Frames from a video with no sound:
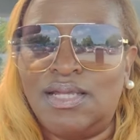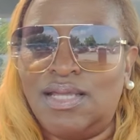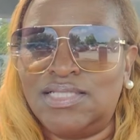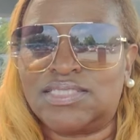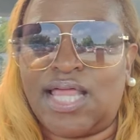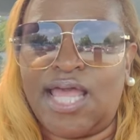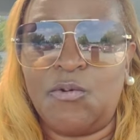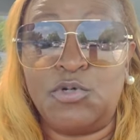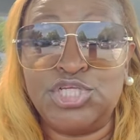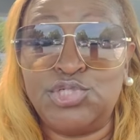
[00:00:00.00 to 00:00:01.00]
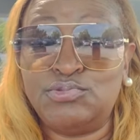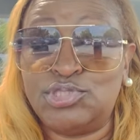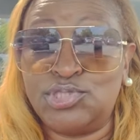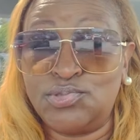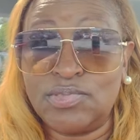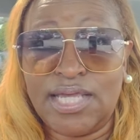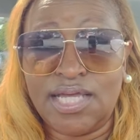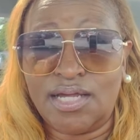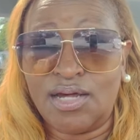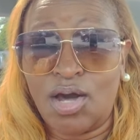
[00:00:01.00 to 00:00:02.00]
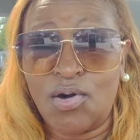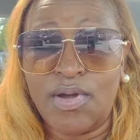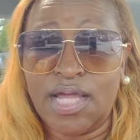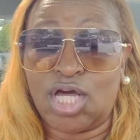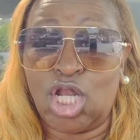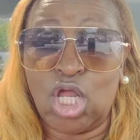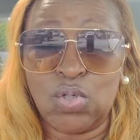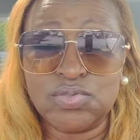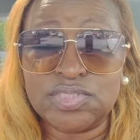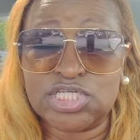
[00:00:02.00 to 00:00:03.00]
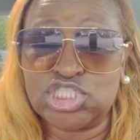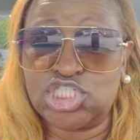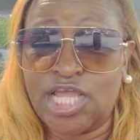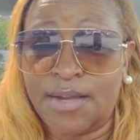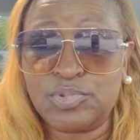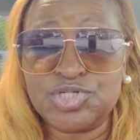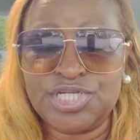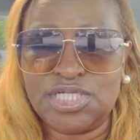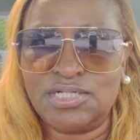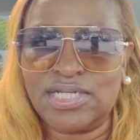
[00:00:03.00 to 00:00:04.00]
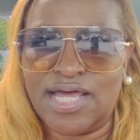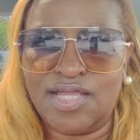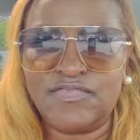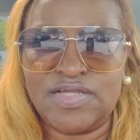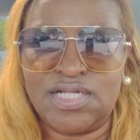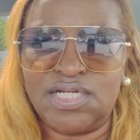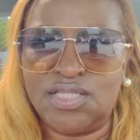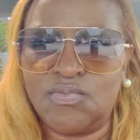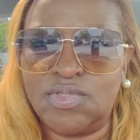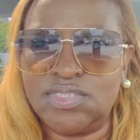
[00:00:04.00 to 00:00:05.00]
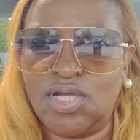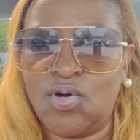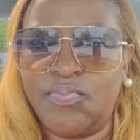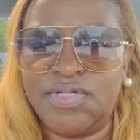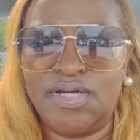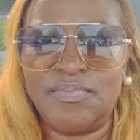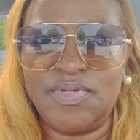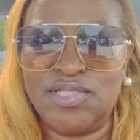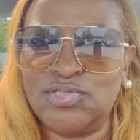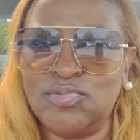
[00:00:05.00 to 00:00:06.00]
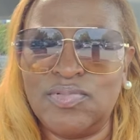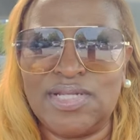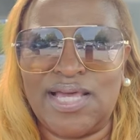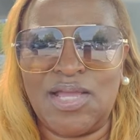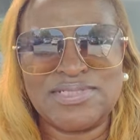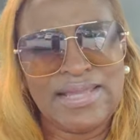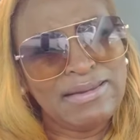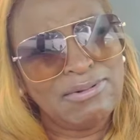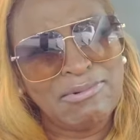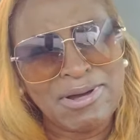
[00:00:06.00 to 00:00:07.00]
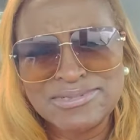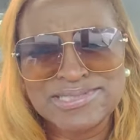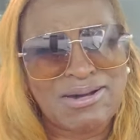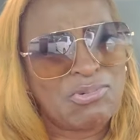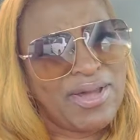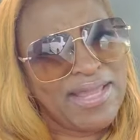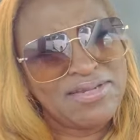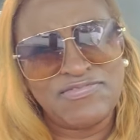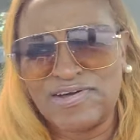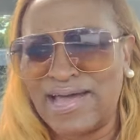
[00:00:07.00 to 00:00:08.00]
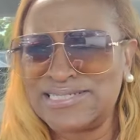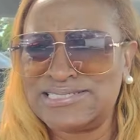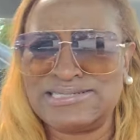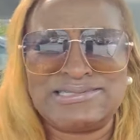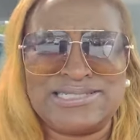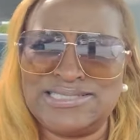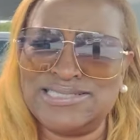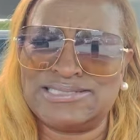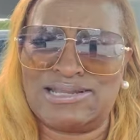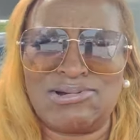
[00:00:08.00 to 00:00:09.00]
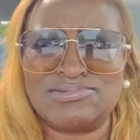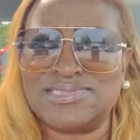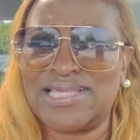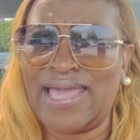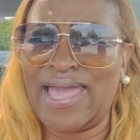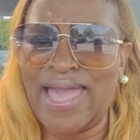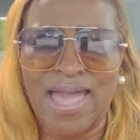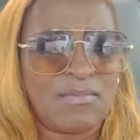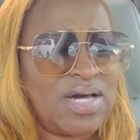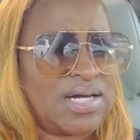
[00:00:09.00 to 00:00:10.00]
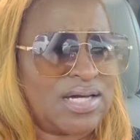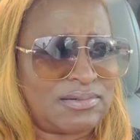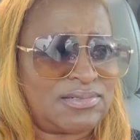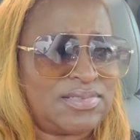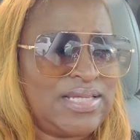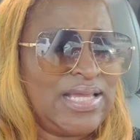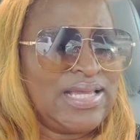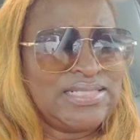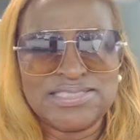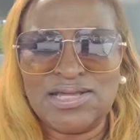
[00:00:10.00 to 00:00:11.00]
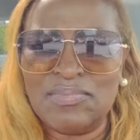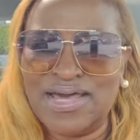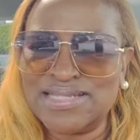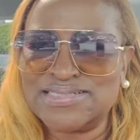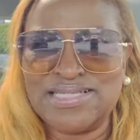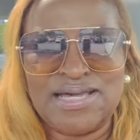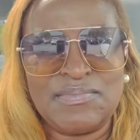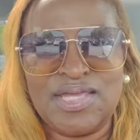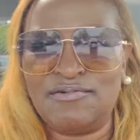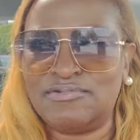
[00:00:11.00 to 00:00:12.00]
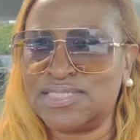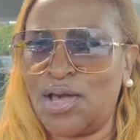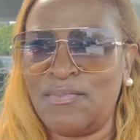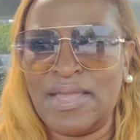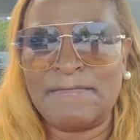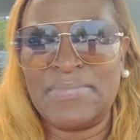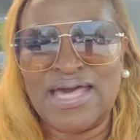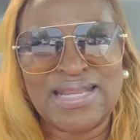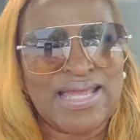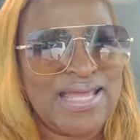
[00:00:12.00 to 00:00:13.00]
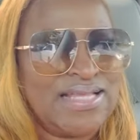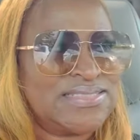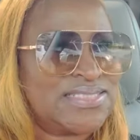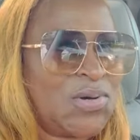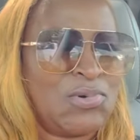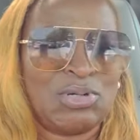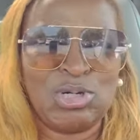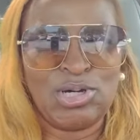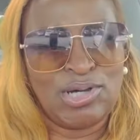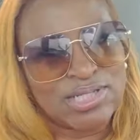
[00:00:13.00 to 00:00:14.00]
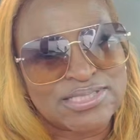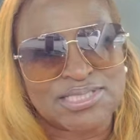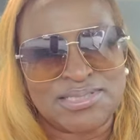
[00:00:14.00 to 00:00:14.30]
it's like when you do let go and close a chapter in your life and another one open up and you be like, damn, what was I waiting for? I should have did this long time ago. Did nobody tell me it was gonna be better and so good?